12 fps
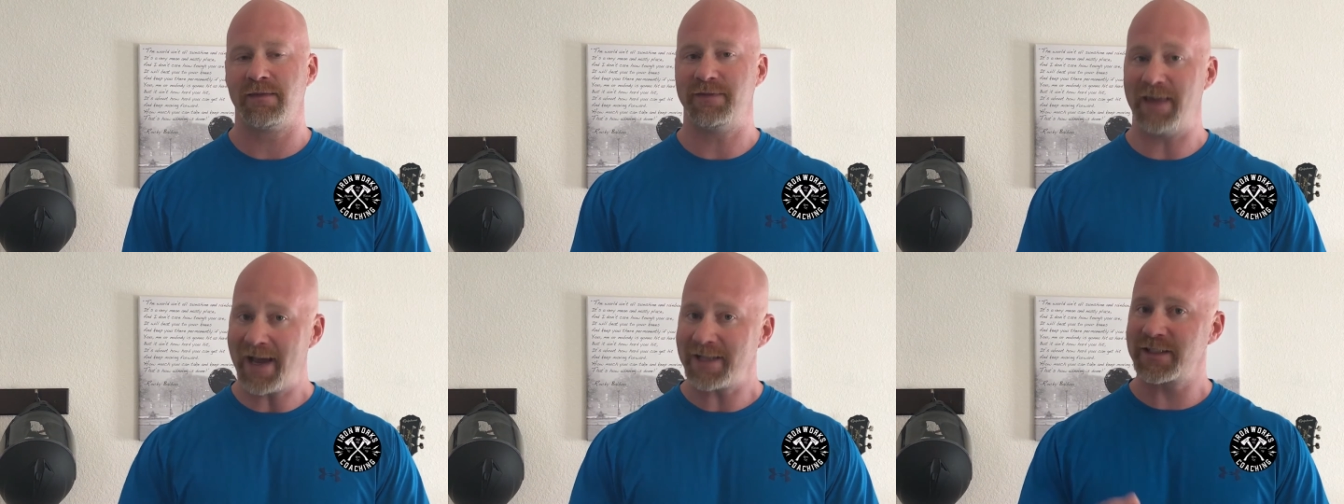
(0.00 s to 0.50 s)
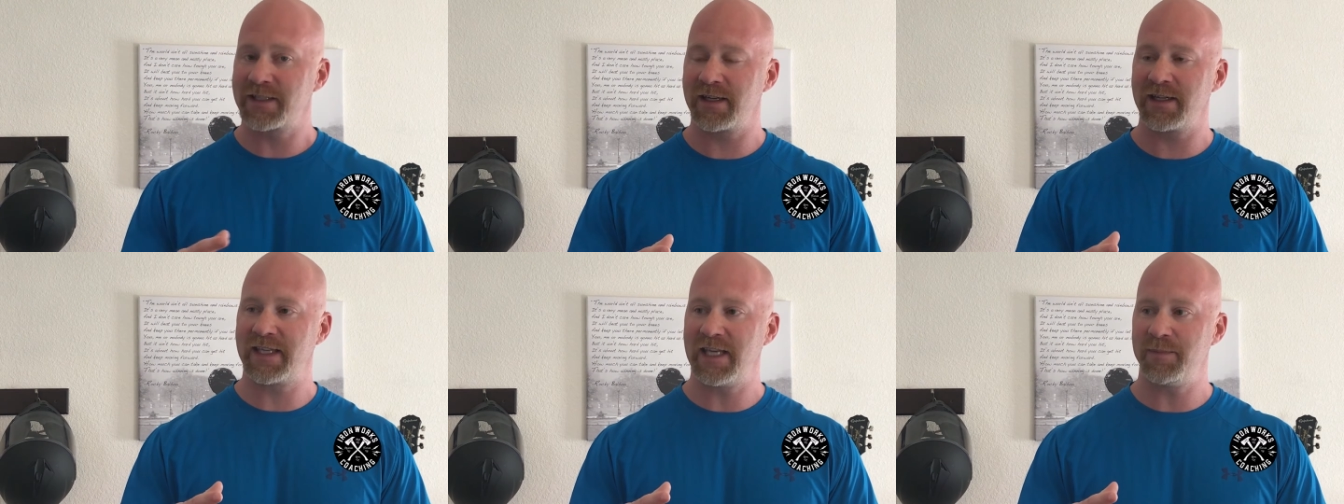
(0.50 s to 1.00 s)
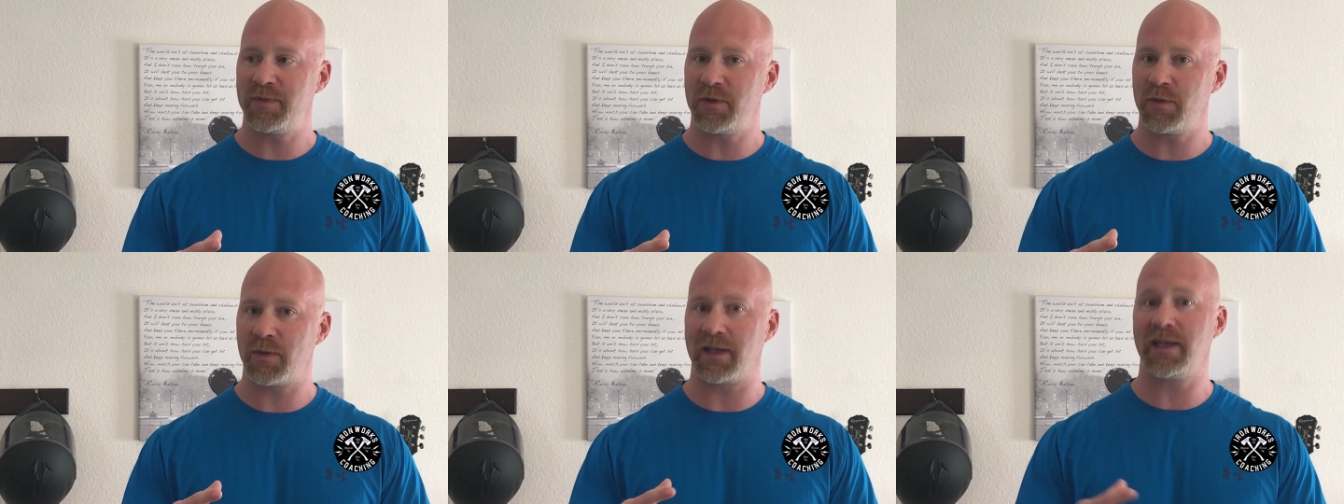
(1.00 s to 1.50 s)
that's going to keep
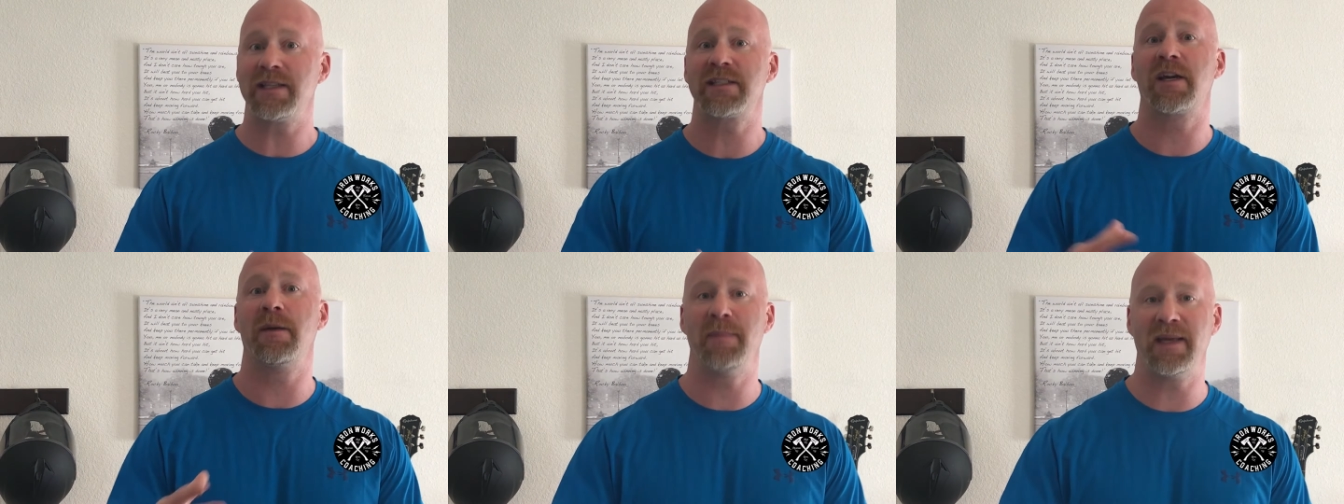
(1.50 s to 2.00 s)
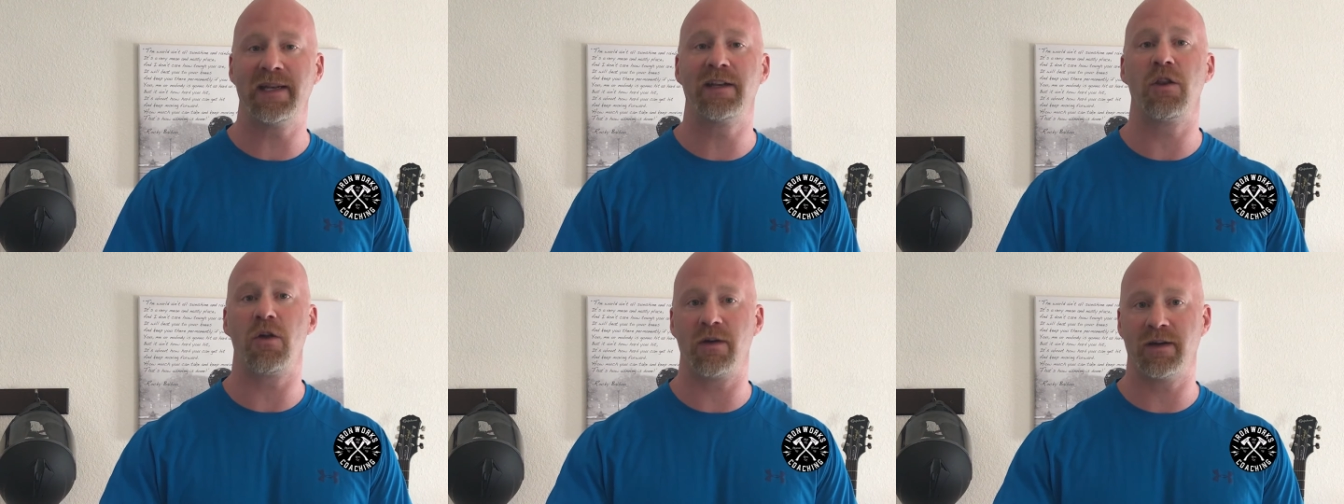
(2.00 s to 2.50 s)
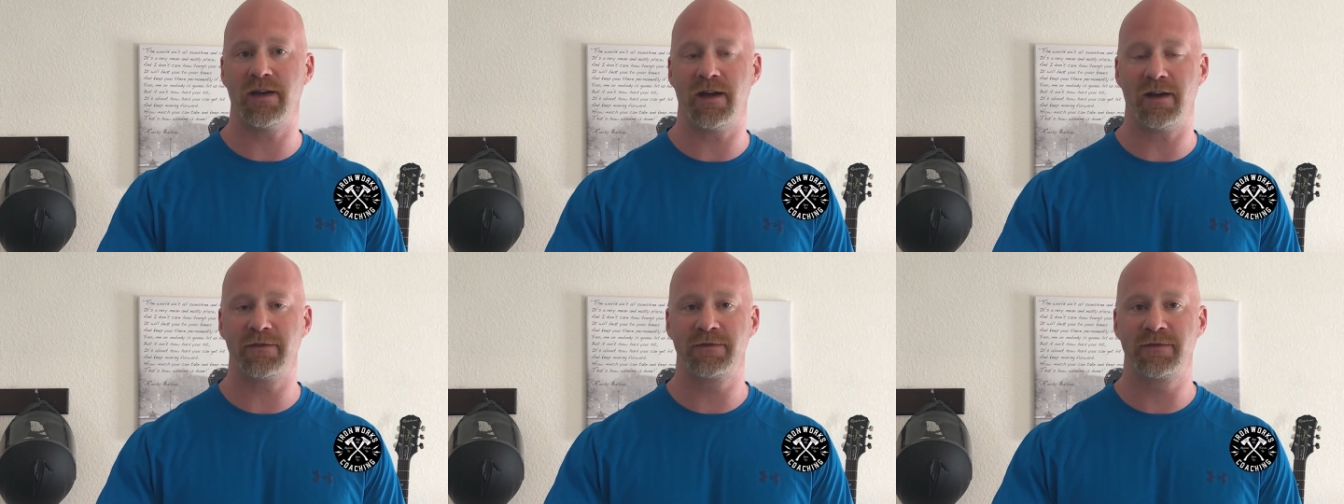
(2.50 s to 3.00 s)
you at least committed long
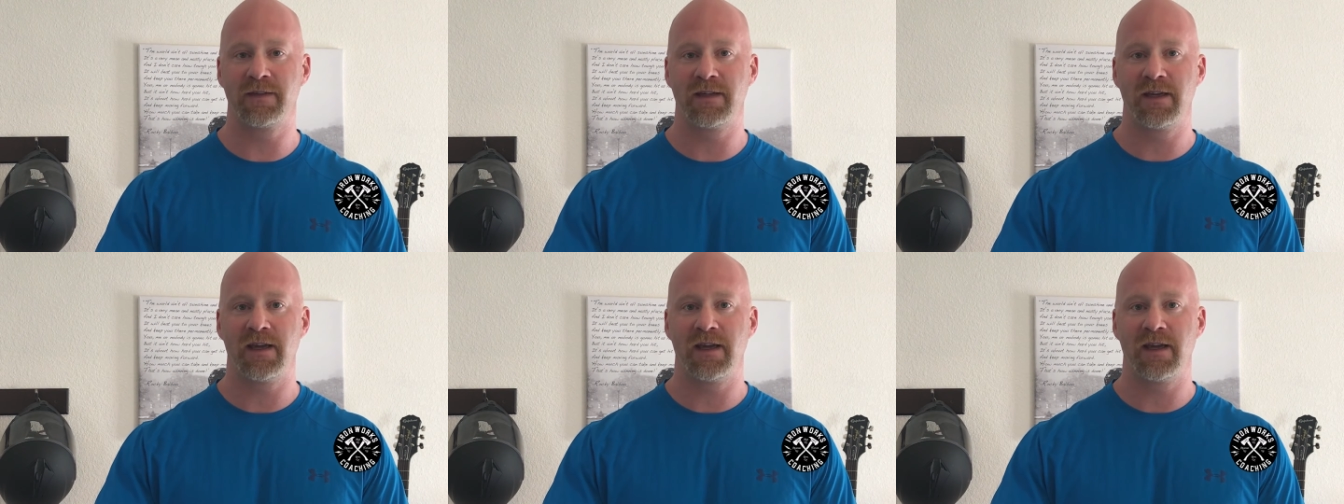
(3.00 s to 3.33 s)
enough